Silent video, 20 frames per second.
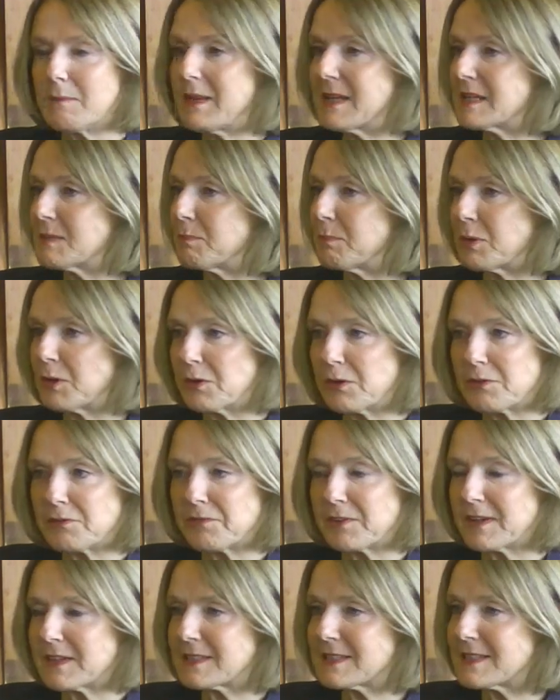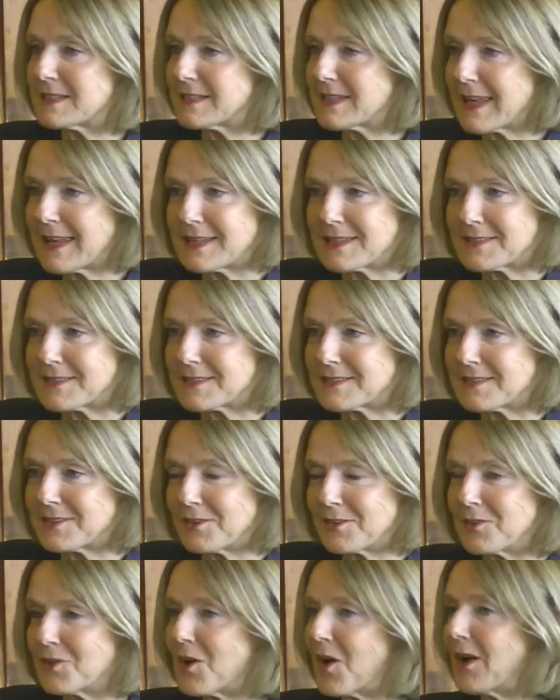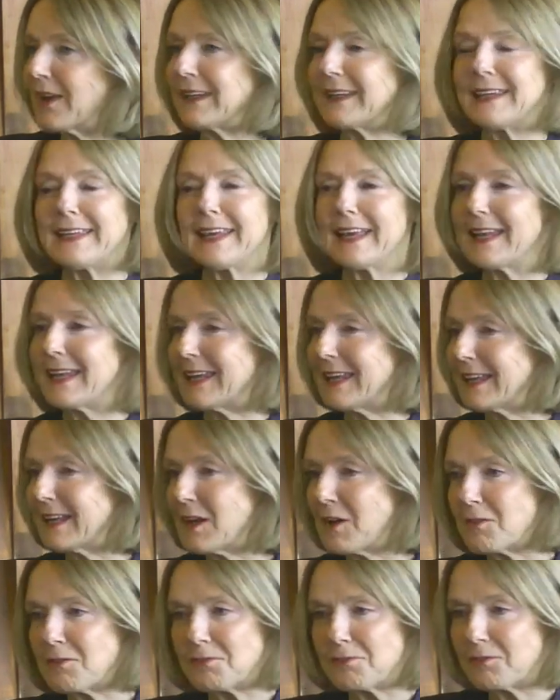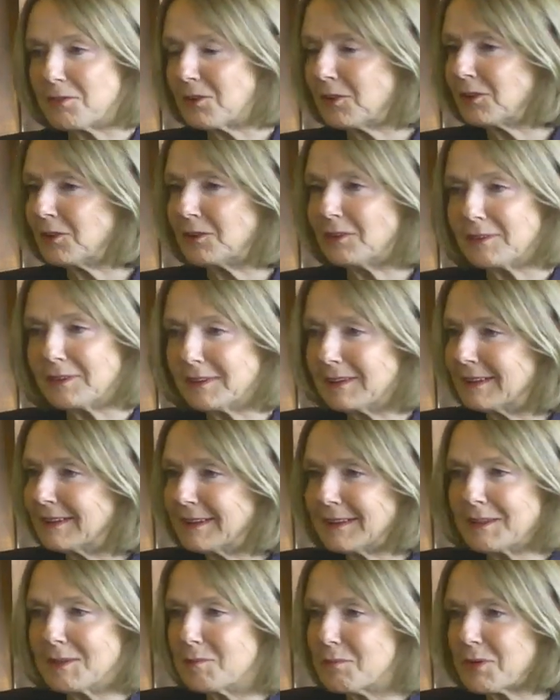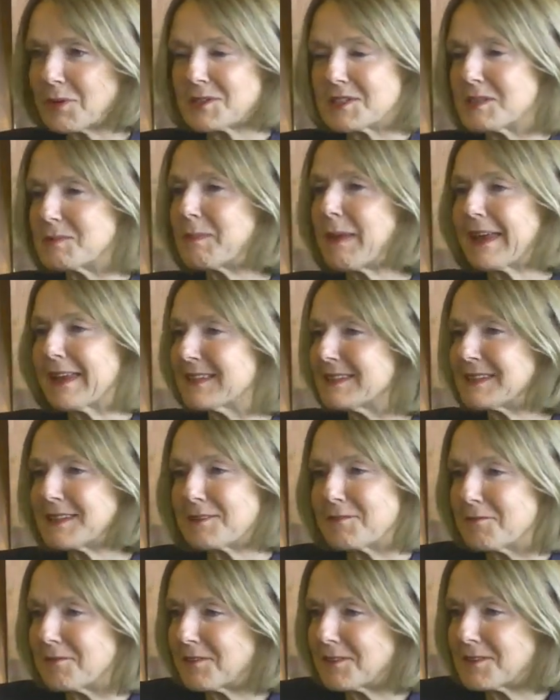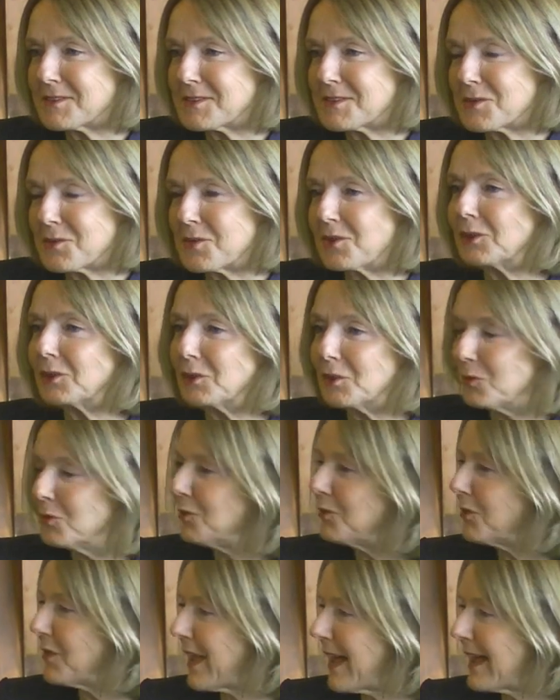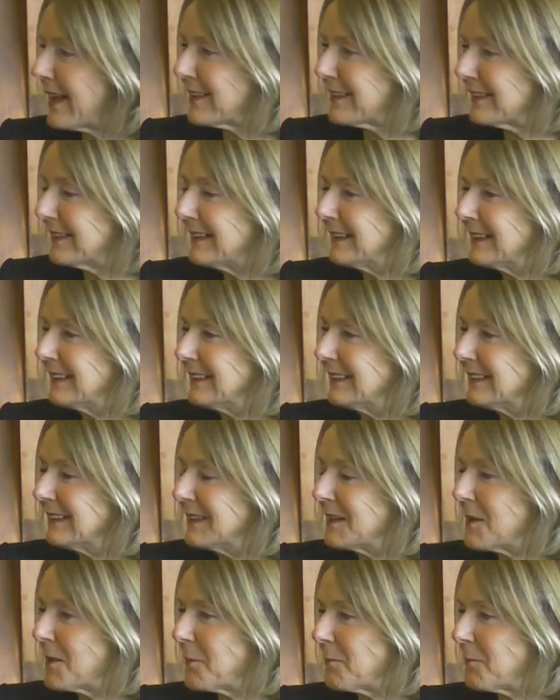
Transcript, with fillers: it makes perfect sense yeah. you're not getting a full perspective so you lose that. And from a ca